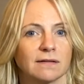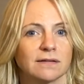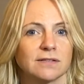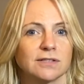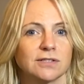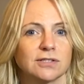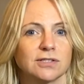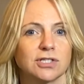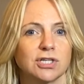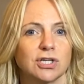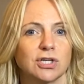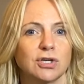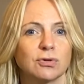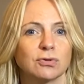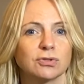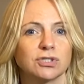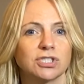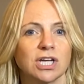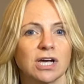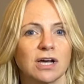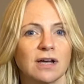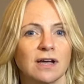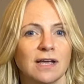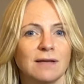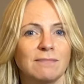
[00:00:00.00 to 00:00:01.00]
To your
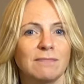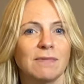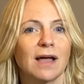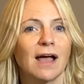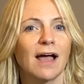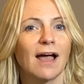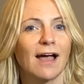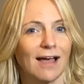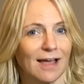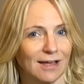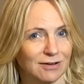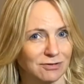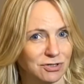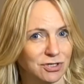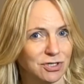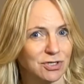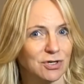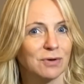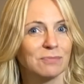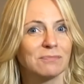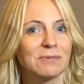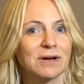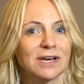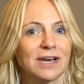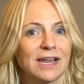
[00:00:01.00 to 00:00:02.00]
time and to your
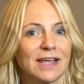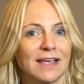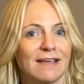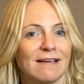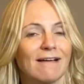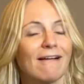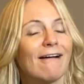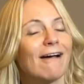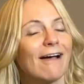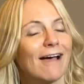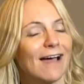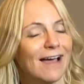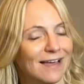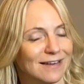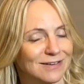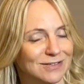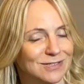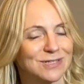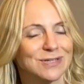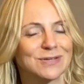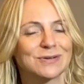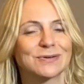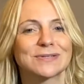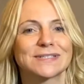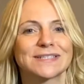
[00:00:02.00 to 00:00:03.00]
money and to
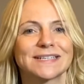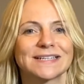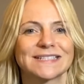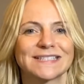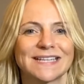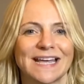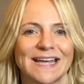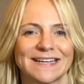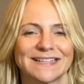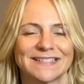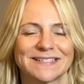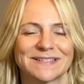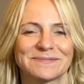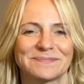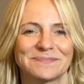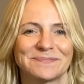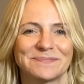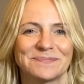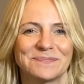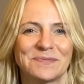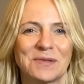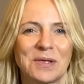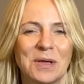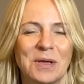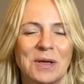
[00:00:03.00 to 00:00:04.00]
your success.
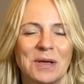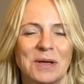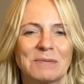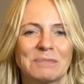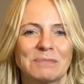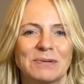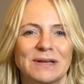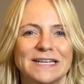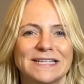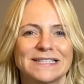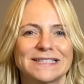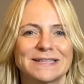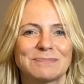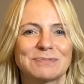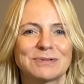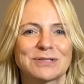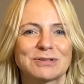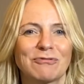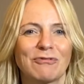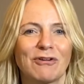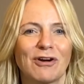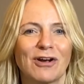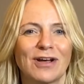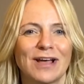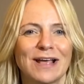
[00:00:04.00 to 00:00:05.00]
Please
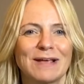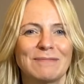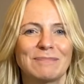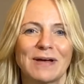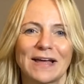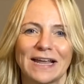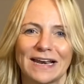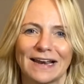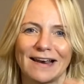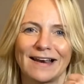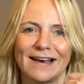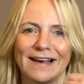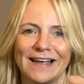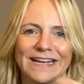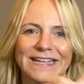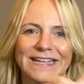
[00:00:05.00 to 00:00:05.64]
subscribe and like the